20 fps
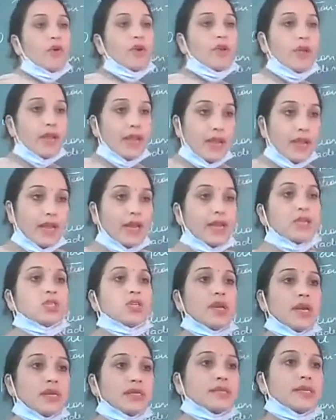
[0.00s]
for your English
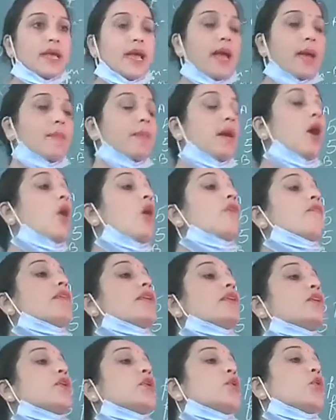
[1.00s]
exam, how
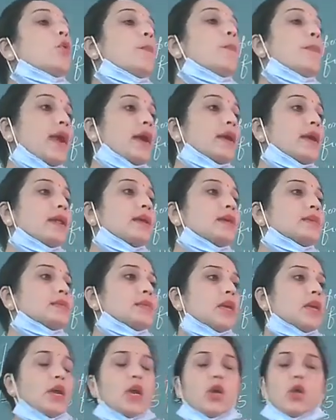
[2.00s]
will you do
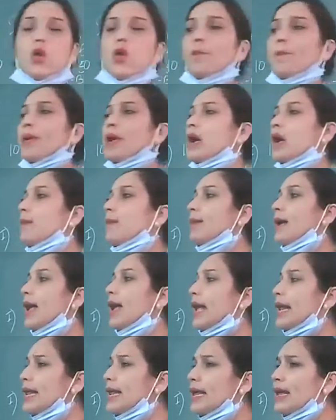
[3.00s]
practice? You pick up
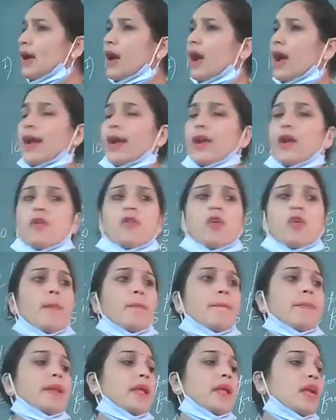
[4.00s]
any kind of
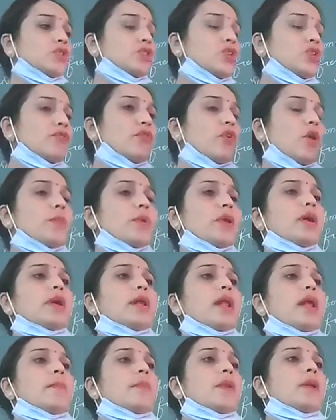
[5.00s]
comprehension from your
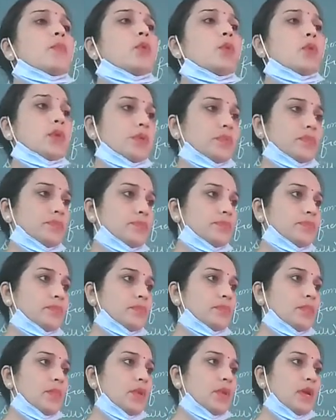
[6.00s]
grammar book.
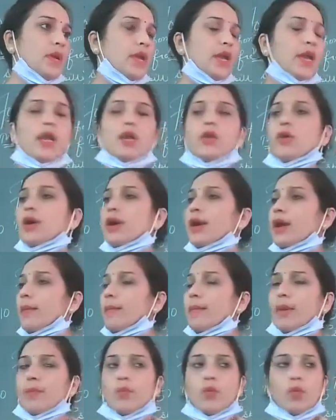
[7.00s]
In your
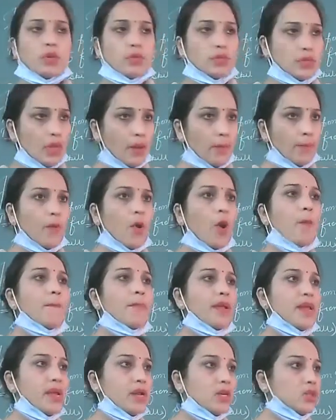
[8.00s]
grammar book, some
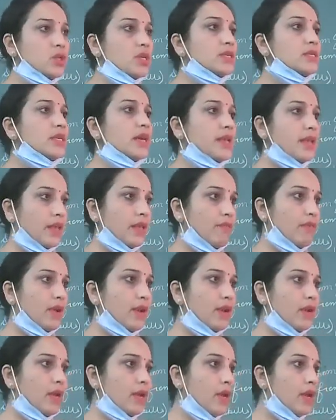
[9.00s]
comprehensions are given.
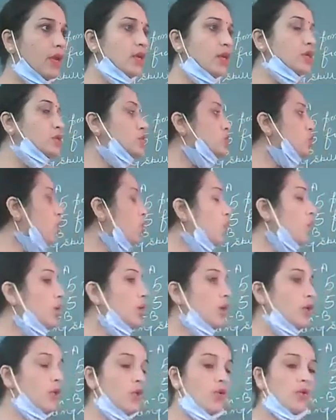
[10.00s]
So
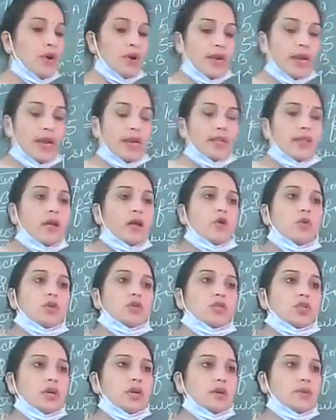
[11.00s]
you read the
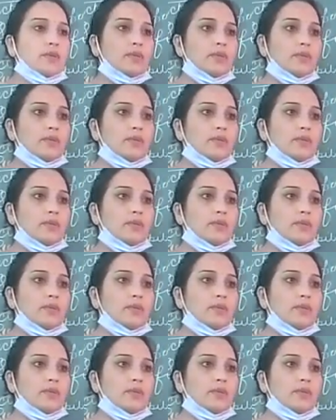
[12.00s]
question,